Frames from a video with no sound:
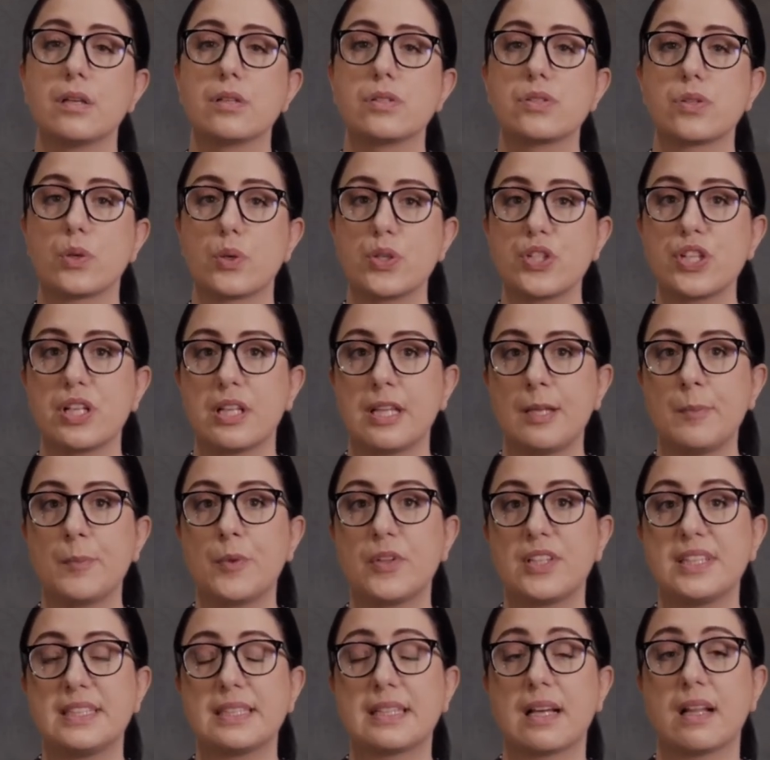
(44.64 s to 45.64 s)
Social and
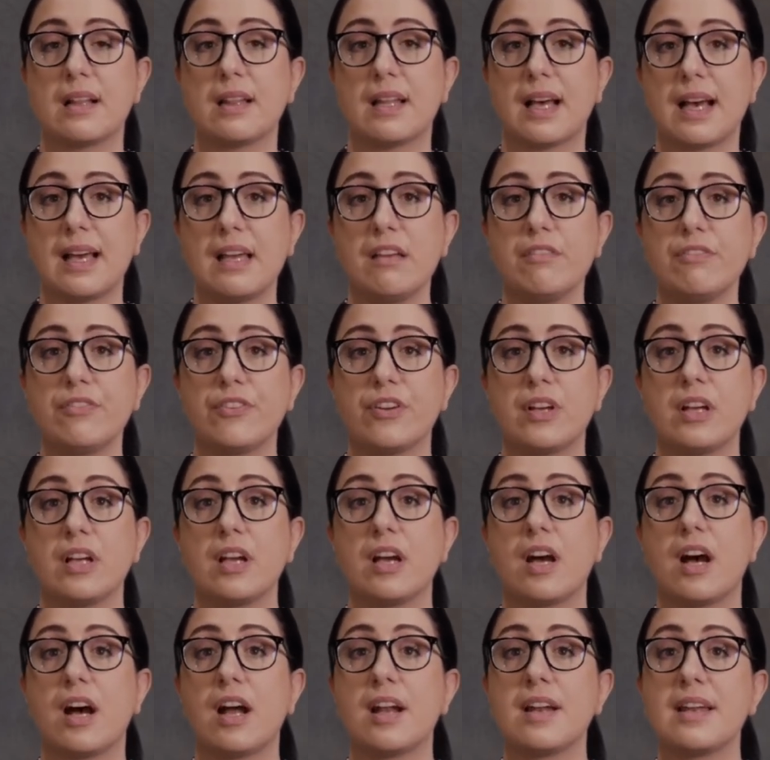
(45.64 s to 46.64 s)
political life
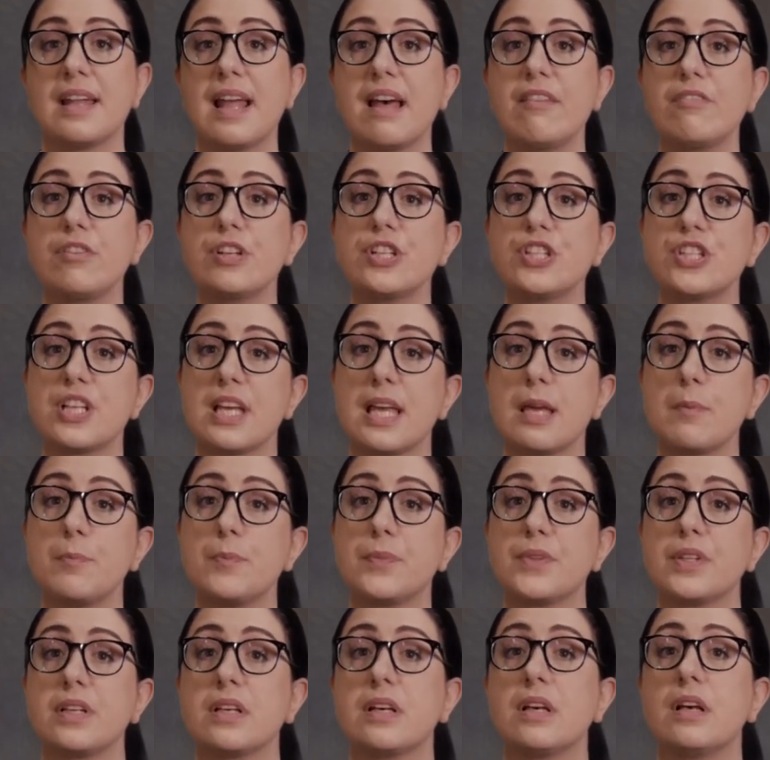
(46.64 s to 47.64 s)
are never
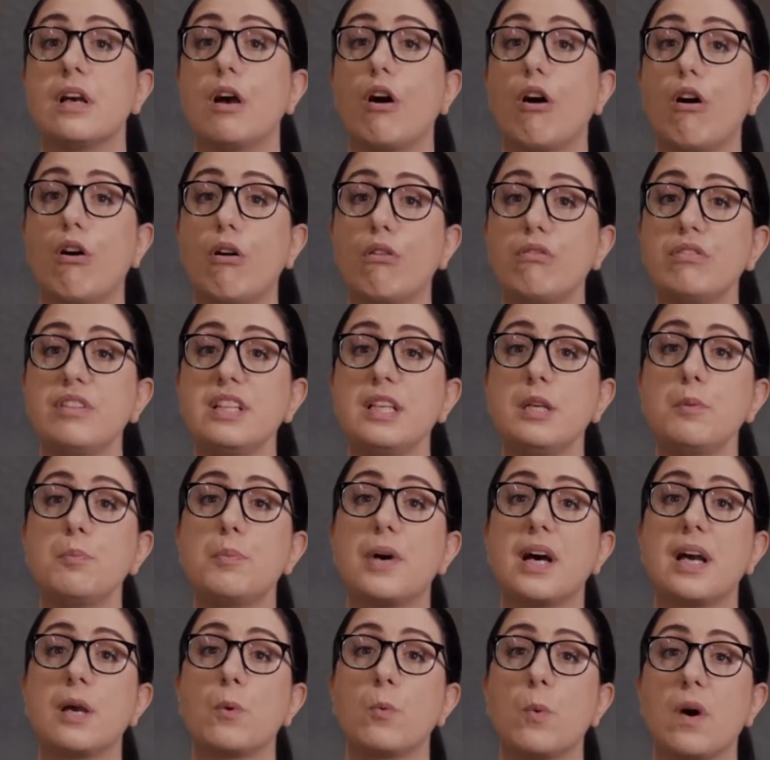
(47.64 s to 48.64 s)
shaped only
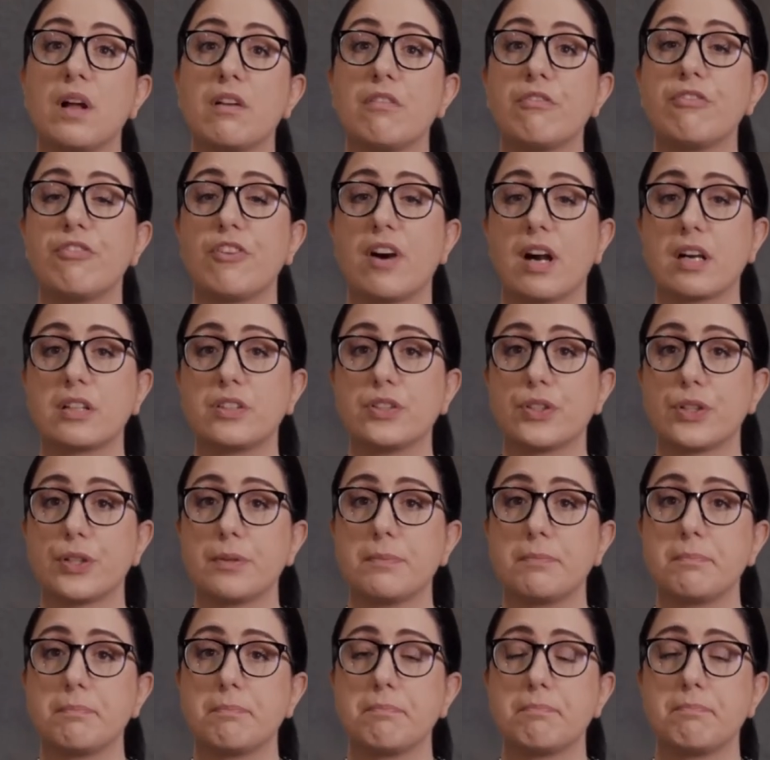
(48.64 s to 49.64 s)
by one factor.
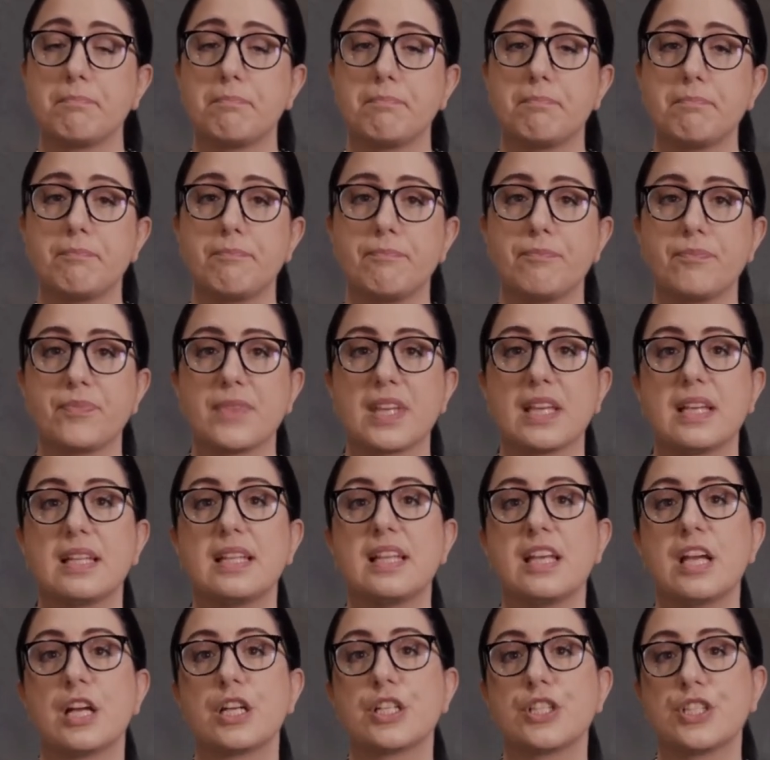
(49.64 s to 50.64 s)

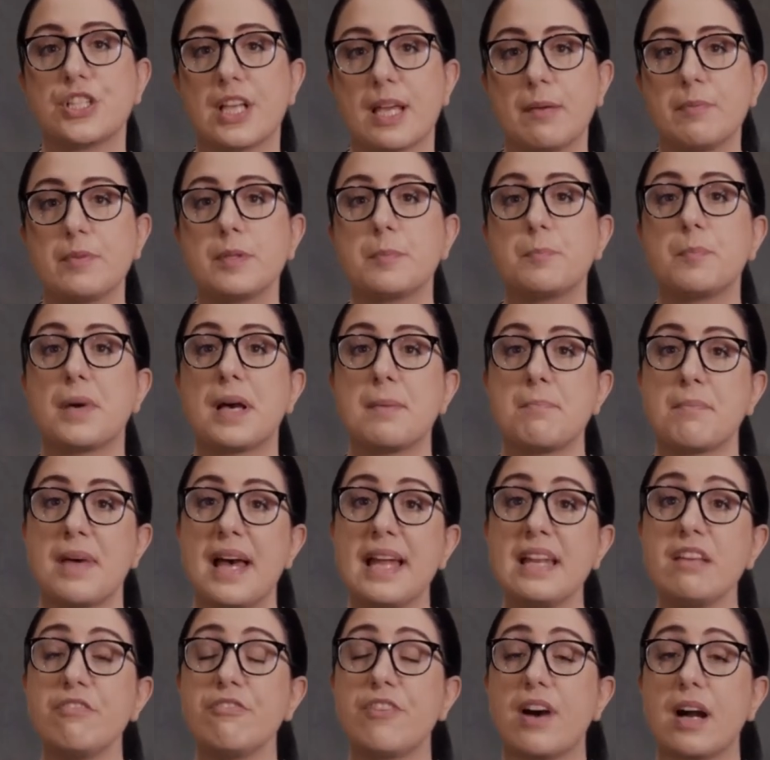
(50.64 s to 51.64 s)
They are shaped by
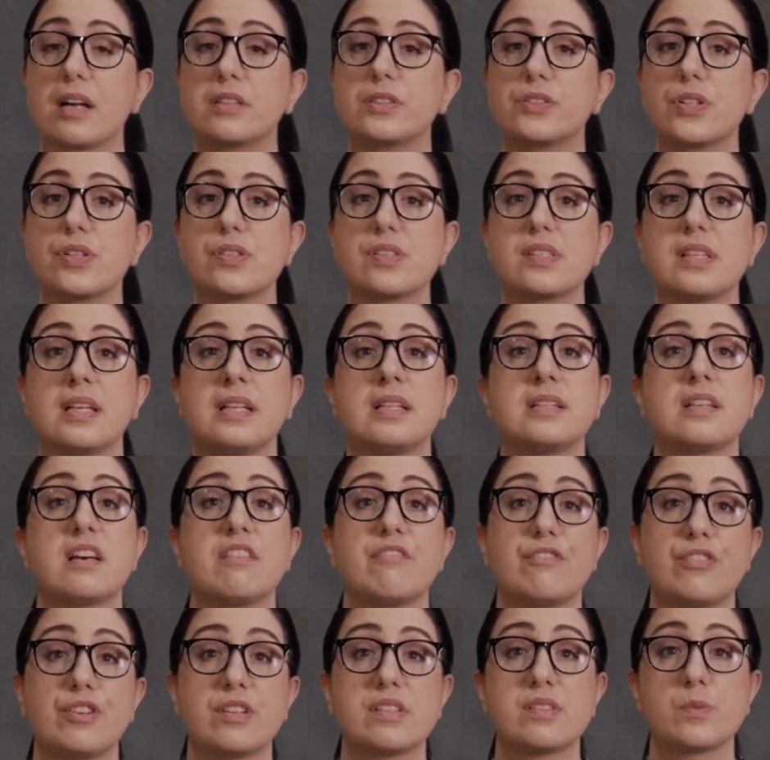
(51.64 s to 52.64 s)
many factors in
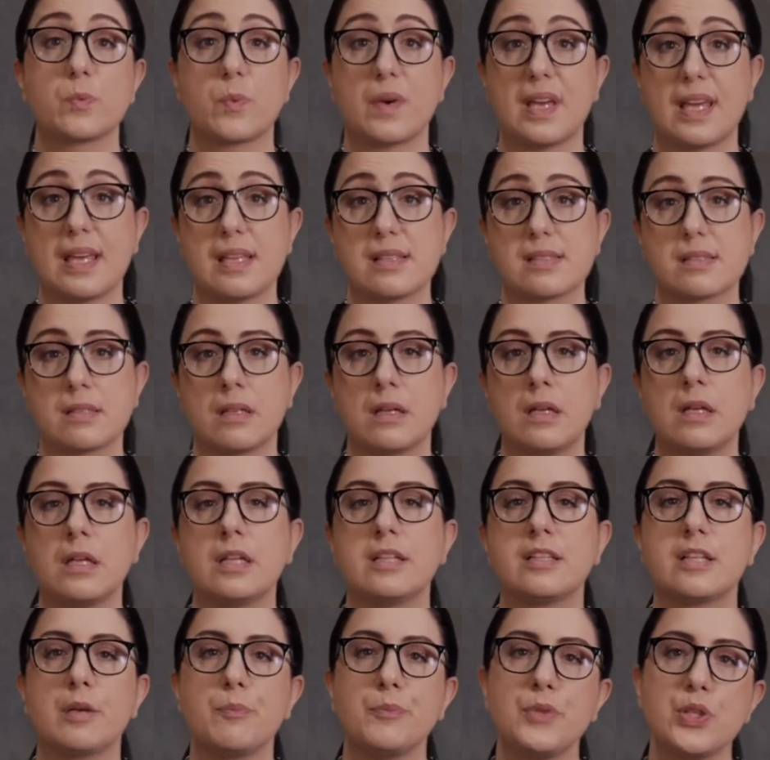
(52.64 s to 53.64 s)
diverse ways
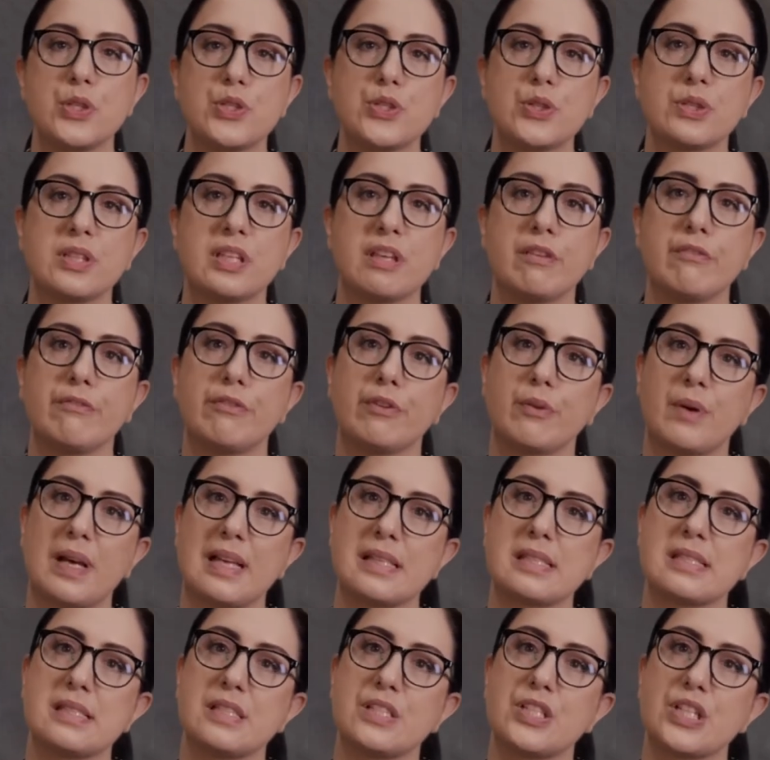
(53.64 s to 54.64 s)
that mutually
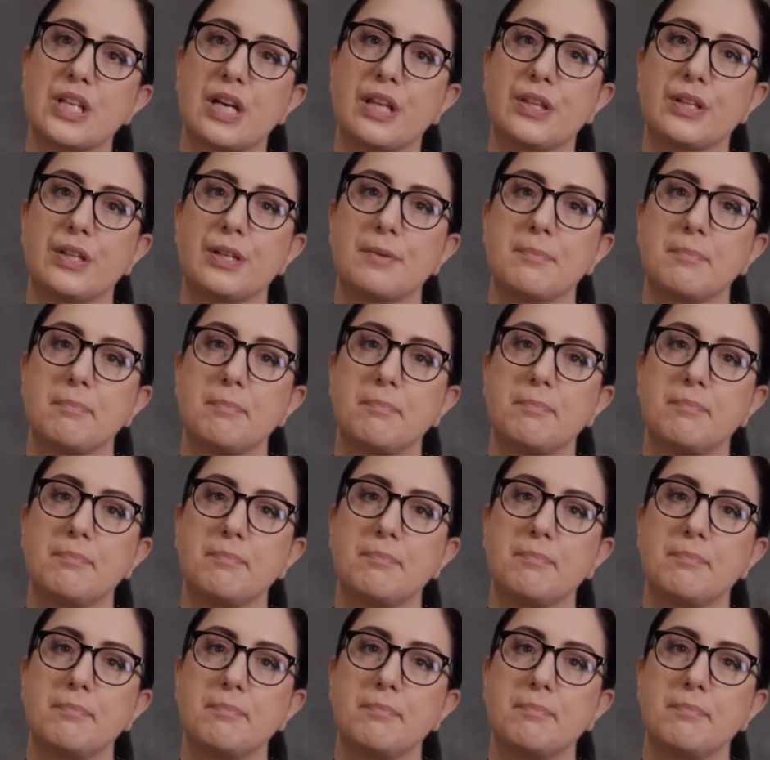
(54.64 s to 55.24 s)
influence each other.